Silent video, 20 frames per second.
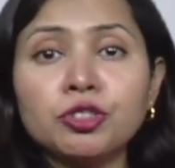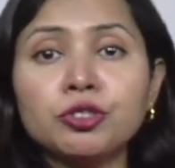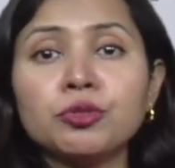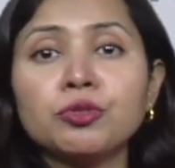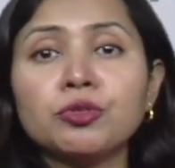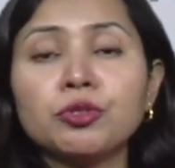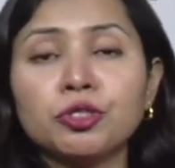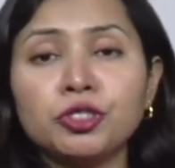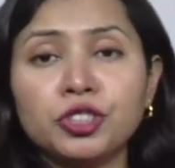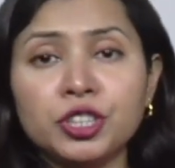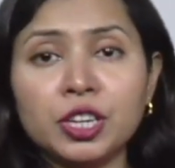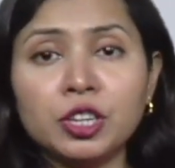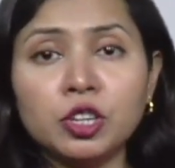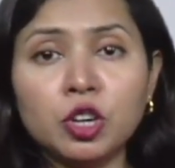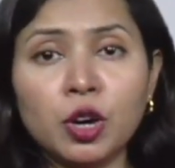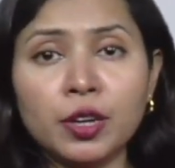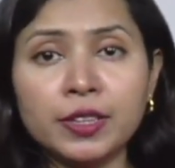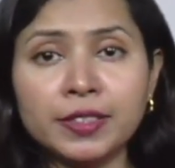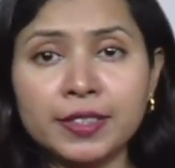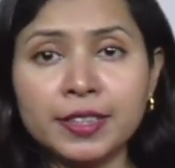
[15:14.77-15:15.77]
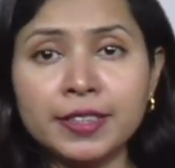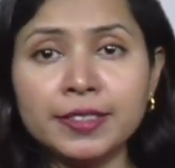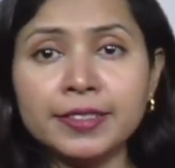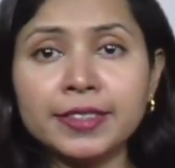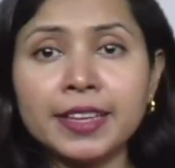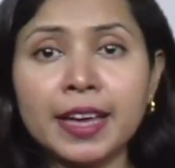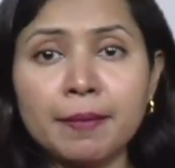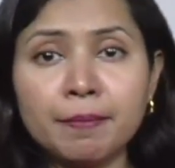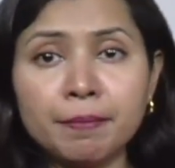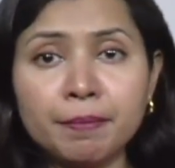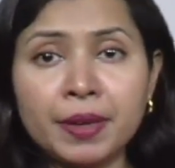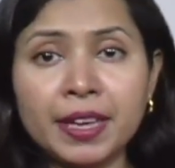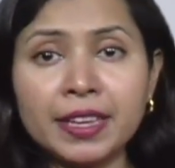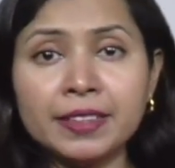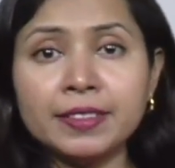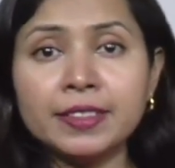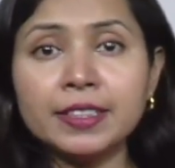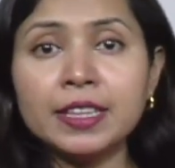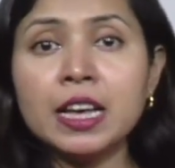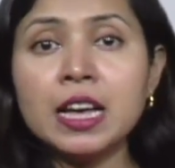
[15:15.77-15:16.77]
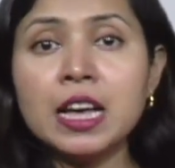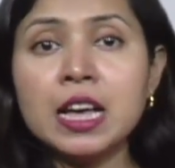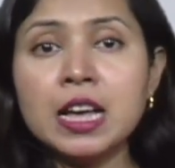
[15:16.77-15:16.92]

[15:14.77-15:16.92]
to social causes, campaigns,